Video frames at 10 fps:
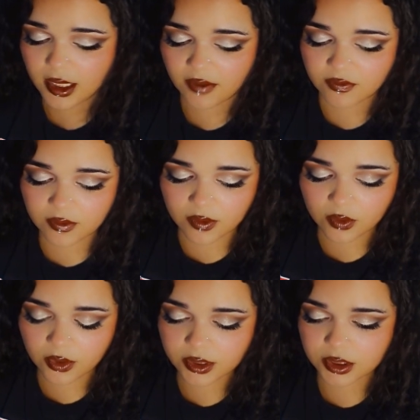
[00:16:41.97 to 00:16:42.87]
And I've
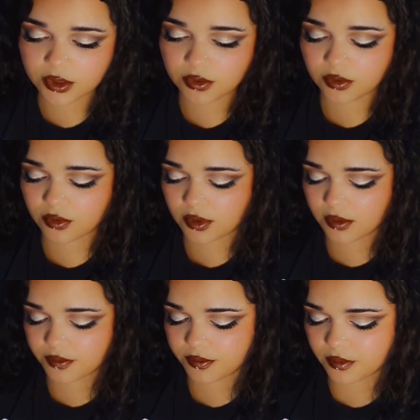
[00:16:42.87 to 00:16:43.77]
learned to,
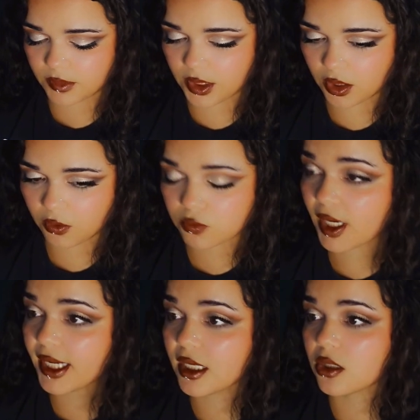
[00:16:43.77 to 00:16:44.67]
you know,
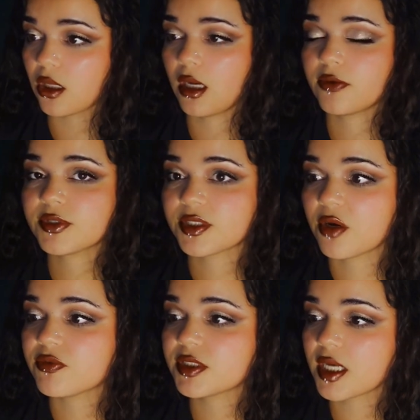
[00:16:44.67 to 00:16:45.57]
write a lot of
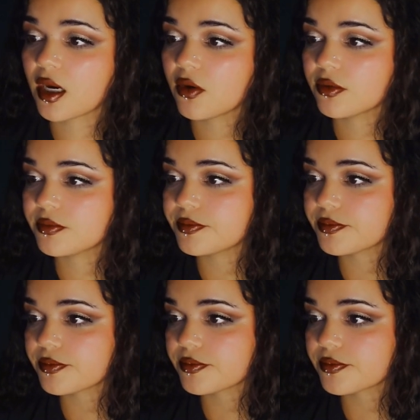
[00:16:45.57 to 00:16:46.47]
stuff down